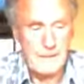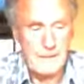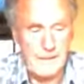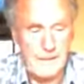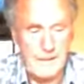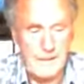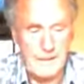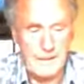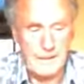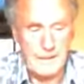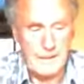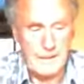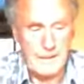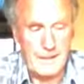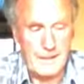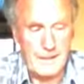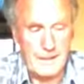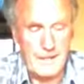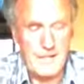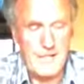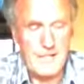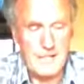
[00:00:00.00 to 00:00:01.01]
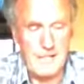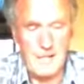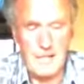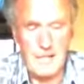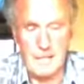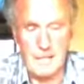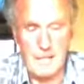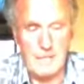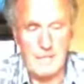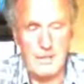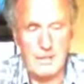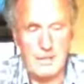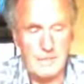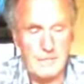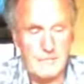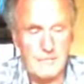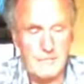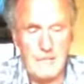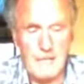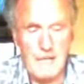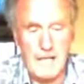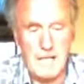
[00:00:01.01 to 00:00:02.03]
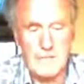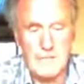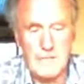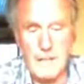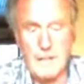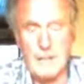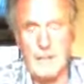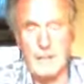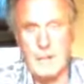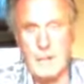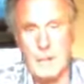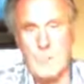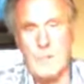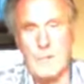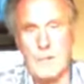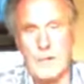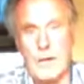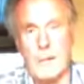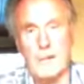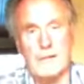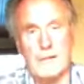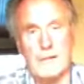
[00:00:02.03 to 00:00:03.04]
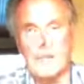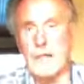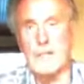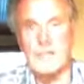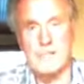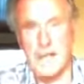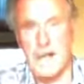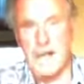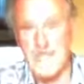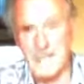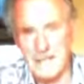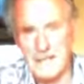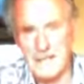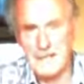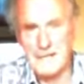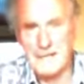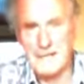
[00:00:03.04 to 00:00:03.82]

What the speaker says: And as I say to people, Welsh people don't talk, they sing.